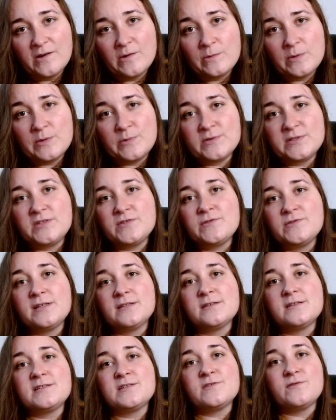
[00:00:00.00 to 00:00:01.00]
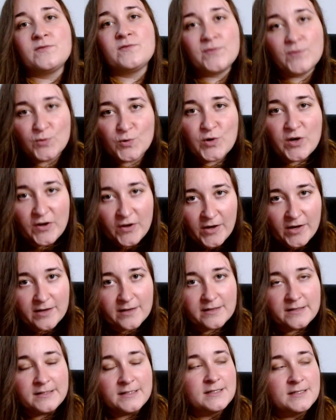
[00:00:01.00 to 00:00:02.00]
We were doing this for
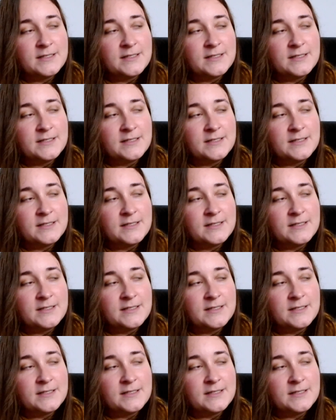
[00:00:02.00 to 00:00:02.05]
her.